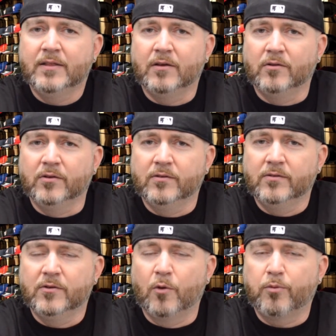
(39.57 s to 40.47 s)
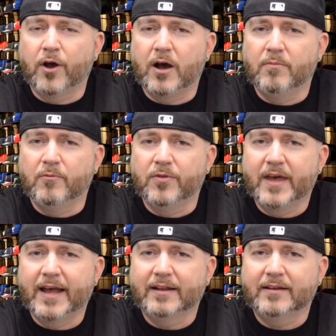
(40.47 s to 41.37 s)
no problem with
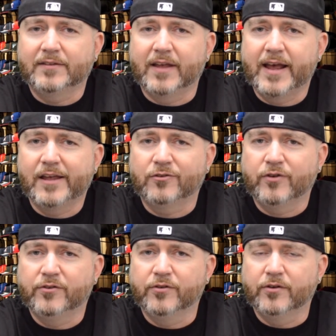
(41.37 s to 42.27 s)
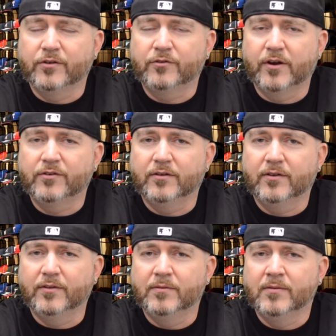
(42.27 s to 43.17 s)
that. Got the hat stretcher to stretch it
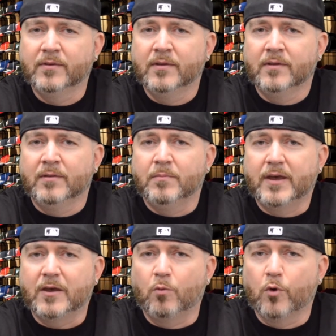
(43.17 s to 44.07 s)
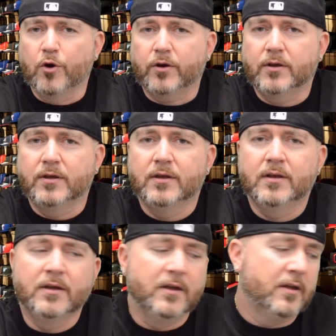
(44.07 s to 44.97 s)
to make it work.
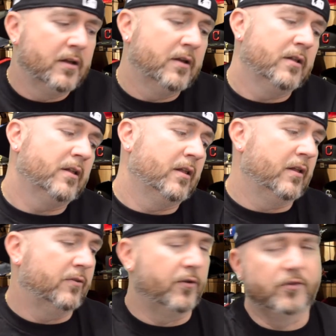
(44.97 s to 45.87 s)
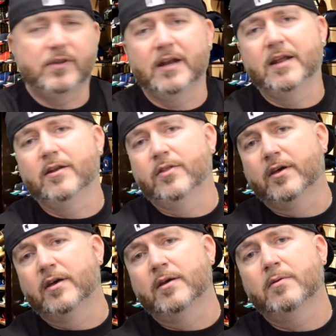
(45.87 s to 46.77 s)
Let's first get into
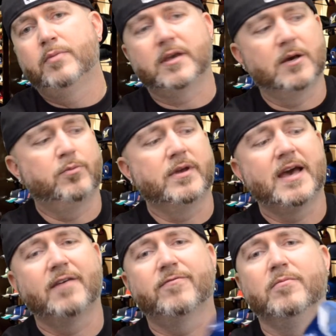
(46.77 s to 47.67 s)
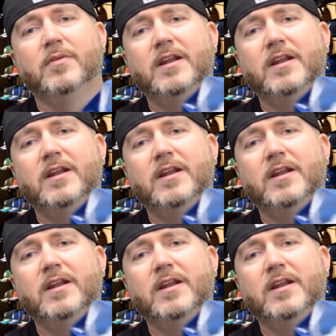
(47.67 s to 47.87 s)
the pickup we got from